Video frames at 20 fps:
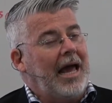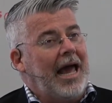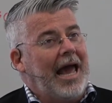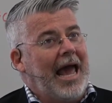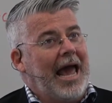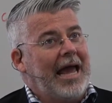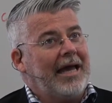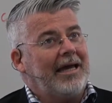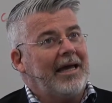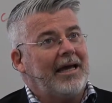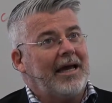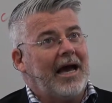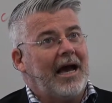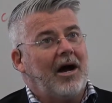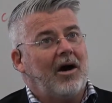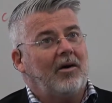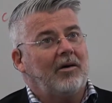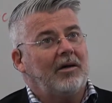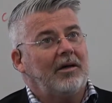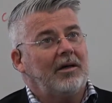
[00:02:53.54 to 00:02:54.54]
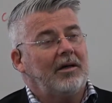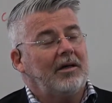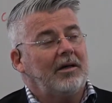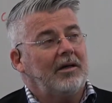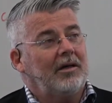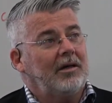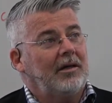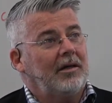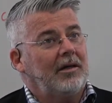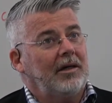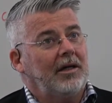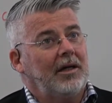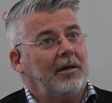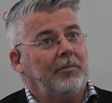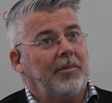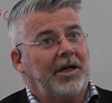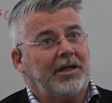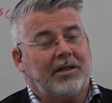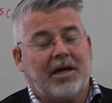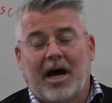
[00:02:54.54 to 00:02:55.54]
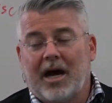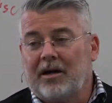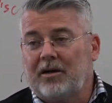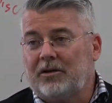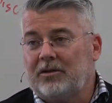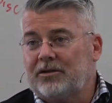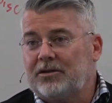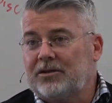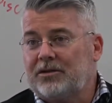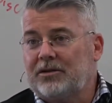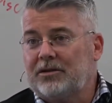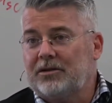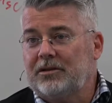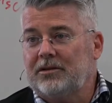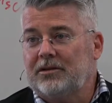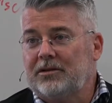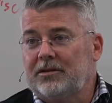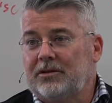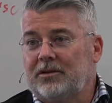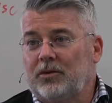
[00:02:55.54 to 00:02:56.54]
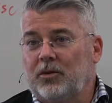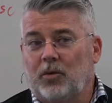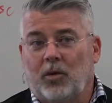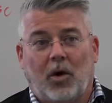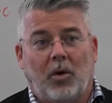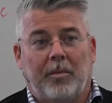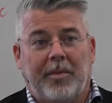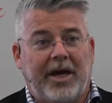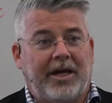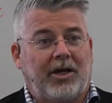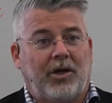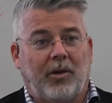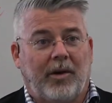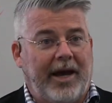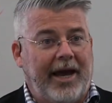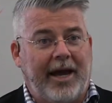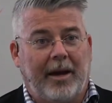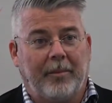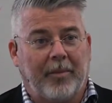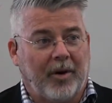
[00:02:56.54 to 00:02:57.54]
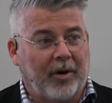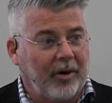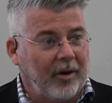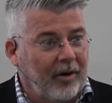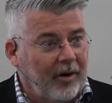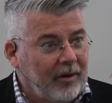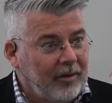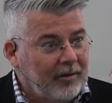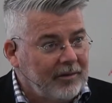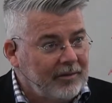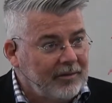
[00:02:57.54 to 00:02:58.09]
hanging out in McDonald's won't make you a hamburger,